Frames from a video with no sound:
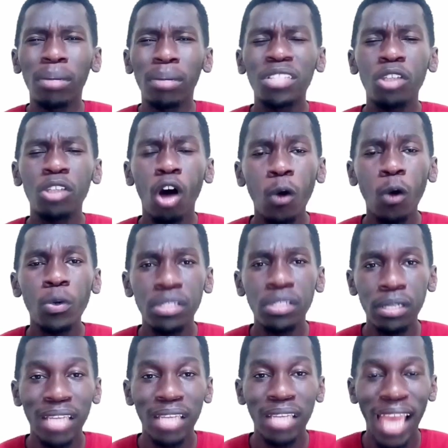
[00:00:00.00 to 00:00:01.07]
But it's always
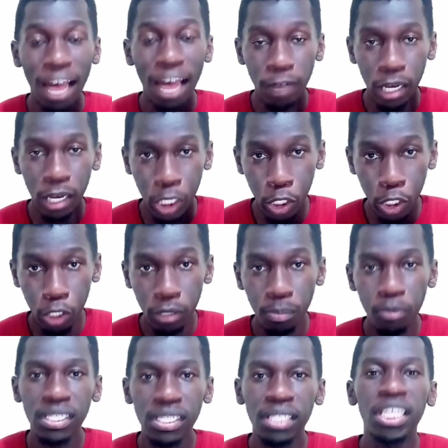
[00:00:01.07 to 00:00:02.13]
good to have a
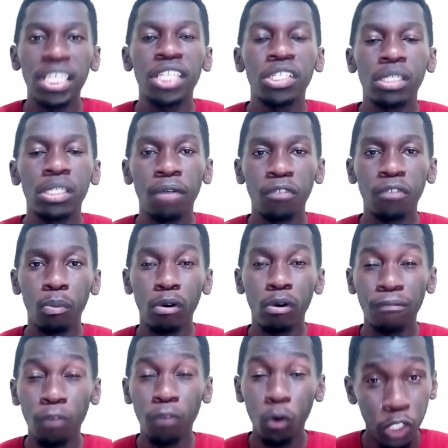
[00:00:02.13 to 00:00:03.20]
good presentation of your
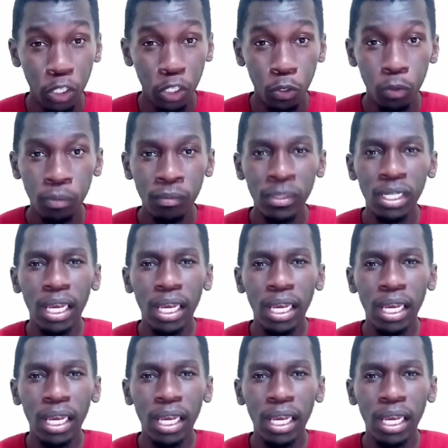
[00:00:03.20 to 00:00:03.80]
portfolio.